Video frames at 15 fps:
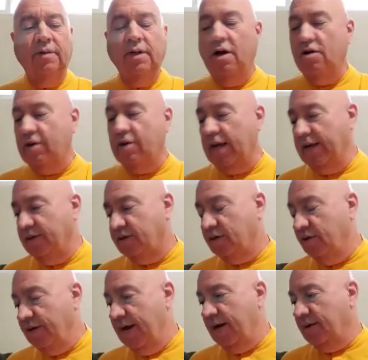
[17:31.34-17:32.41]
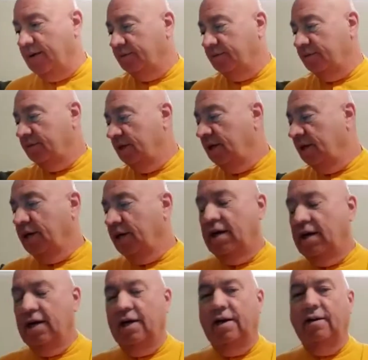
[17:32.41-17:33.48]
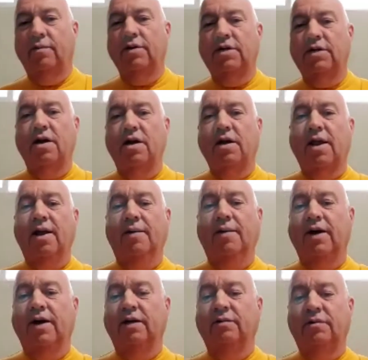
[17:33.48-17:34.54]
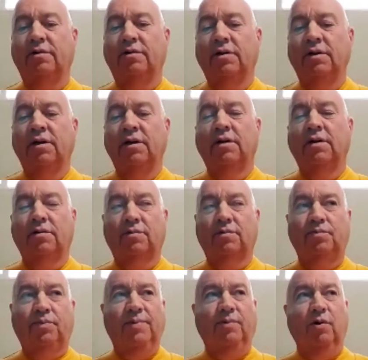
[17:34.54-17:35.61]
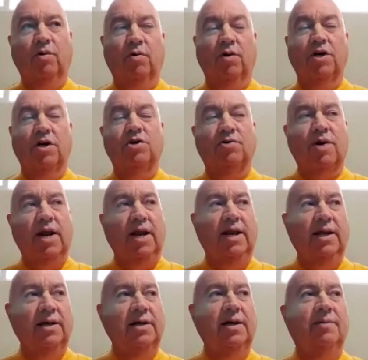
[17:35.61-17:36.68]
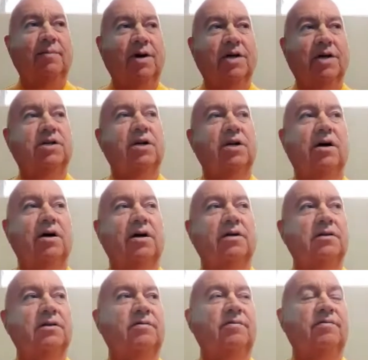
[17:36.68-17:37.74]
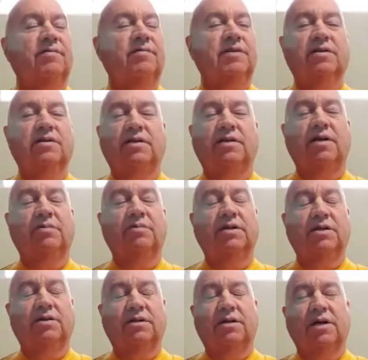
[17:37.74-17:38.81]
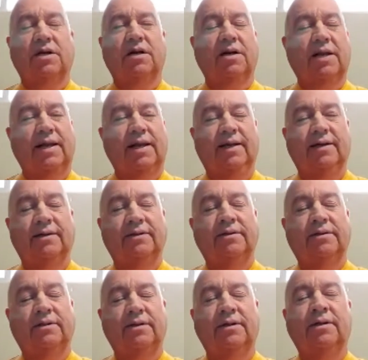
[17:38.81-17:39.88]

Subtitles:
Okay, so now we're talking about people who were trained in martial arts since they were just little kids,